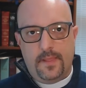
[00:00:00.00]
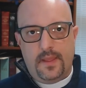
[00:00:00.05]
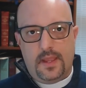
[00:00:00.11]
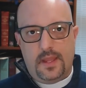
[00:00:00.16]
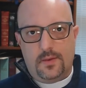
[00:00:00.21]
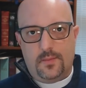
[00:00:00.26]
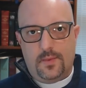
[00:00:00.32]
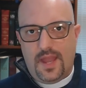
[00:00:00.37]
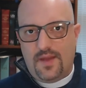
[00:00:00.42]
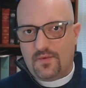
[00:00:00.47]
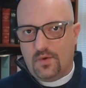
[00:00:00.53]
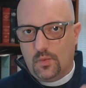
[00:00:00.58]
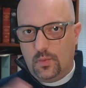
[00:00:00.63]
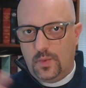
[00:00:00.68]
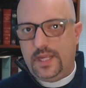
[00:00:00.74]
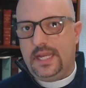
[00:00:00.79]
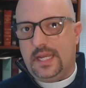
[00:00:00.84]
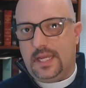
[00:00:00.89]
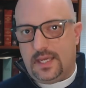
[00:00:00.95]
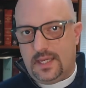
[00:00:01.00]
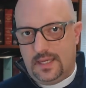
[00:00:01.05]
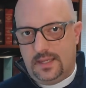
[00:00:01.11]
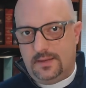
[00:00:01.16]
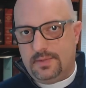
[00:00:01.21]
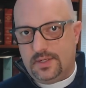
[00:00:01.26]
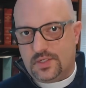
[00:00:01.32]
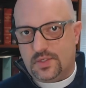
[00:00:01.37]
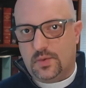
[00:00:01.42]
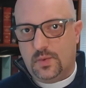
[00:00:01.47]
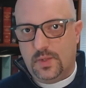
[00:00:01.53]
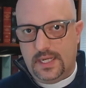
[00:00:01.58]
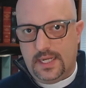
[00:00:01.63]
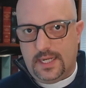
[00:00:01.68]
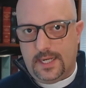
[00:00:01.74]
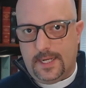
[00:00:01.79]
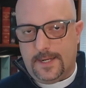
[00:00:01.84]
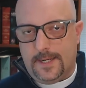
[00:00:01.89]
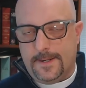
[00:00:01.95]
and we have a week in
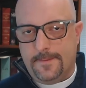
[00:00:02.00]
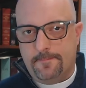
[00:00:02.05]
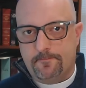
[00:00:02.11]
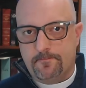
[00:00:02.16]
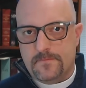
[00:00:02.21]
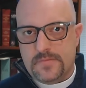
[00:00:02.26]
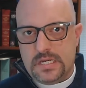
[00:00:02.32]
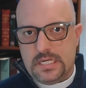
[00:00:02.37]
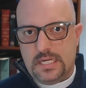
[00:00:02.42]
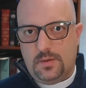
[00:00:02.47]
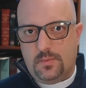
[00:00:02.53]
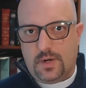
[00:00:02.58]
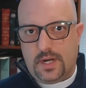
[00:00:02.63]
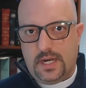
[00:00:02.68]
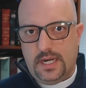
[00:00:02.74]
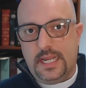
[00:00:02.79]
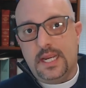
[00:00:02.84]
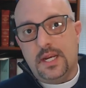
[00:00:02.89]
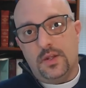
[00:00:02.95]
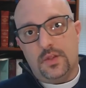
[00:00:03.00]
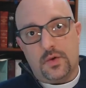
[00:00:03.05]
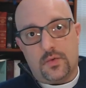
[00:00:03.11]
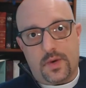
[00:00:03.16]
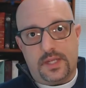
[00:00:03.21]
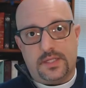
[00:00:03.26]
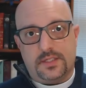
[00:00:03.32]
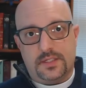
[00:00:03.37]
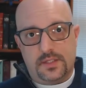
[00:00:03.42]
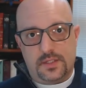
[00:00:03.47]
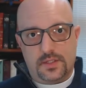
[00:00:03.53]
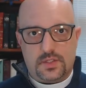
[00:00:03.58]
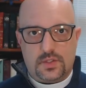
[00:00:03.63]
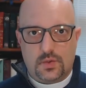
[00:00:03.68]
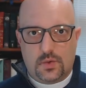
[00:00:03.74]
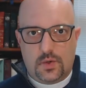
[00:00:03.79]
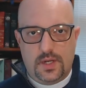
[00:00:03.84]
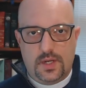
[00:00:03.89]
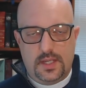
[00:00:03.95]
between, and we're going to hear the rest of the
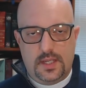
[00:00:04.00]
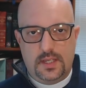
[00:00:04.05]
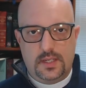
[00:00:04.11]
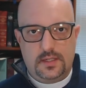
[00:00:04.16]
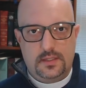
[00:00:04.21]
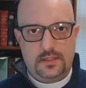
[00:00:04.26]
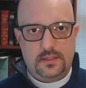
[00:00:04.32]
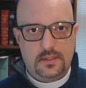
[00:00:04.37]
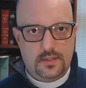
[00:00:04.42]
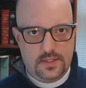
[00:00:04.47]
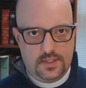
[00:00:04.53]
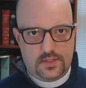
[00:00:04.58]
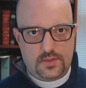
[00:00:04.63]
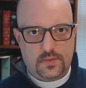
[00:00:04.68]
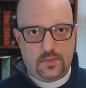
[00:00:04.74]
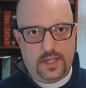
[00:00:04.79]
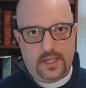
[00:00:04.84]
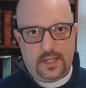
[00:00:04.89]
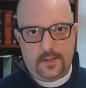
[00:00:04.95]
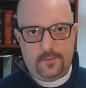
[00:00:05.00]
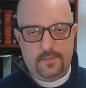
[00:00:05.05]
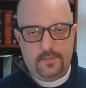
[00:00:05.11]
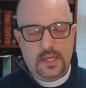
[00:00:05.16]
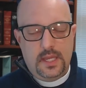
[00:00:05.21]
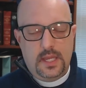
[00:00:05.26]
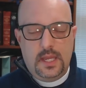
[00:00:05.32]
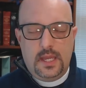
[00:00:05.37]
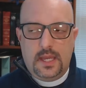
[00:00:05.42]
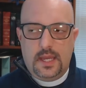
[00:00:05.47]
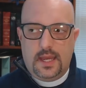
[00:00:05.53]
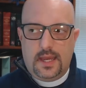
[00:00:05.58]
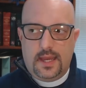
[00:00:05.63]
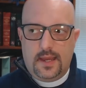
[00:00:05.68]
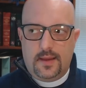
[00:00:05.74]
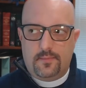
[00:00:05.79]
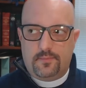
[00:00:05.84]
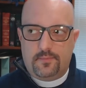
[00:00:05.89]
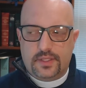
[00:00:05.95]
story this week.
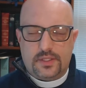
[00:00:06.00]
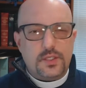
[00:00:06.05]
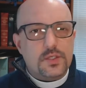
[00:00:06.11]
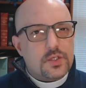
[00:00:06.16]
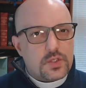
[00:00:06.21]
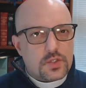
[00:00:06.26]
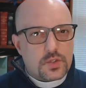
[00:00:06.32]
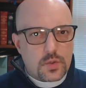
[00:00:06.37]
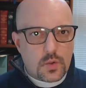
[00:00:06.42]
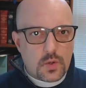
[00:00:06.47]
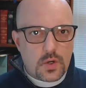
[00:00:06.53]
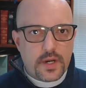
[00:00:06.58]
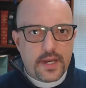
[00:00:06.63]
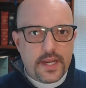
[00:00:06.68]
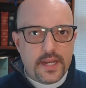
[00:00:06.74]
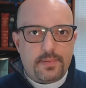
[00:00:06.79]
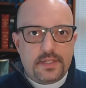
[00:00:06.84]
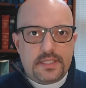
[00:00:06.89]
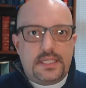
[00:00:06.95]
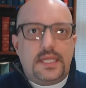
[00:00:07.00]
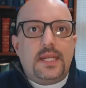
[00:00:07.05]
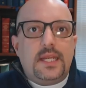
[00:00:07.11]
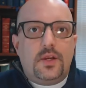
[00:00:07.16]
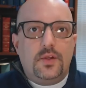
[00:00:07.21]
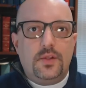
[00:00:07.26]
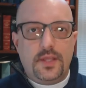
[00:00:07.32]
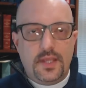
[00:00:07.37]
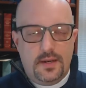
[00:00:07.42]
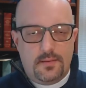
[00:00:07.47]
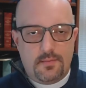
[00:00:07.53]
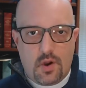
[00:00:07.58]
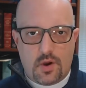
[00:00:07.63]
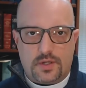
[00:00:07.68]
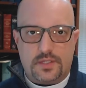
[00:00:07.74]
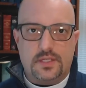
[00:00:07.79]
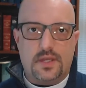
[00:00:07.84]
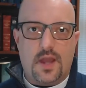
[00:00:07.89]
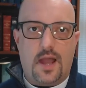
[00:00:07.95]
But the story, particularly in
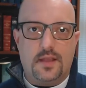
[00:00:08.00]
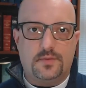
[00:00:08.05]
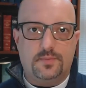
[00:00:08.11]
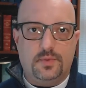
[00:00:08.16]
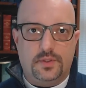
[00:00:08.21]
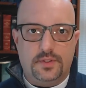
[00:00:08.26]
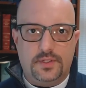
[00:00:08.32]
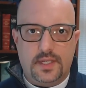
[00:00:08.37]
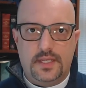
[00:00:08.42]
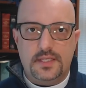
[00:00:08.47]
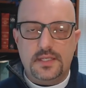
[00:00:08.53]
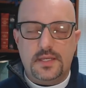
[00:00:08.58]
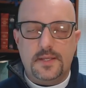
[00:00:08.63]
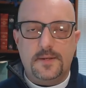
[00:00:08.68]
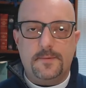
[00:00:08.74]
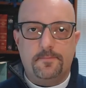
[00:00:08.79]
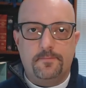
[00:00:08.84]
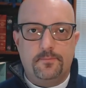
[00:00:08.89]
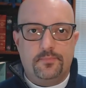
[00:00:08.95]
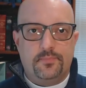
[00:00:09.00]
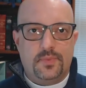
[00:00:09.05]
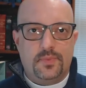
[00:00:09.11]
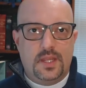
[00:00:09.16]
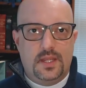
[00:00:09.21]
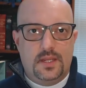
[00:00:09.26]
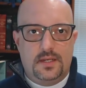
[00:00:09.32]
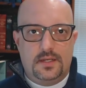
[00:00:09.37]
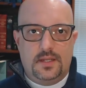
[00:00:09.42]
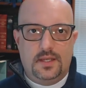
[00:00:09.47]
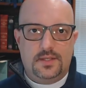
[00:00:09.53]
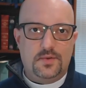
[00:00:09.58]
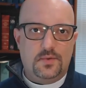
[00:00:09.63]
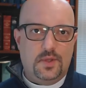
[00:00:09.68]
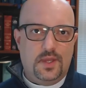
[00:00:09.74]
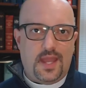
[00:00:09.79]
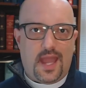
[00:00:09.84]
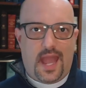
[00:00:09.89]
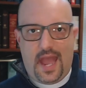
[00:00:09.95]
Mark's gospel, doesn't
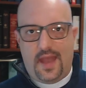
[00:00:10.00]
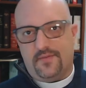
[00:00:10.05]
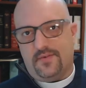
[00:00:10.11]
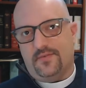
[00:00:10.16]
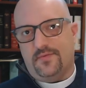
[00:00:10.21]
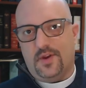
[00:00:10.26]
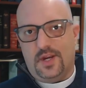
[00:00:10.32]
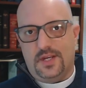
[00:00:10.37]
really have a very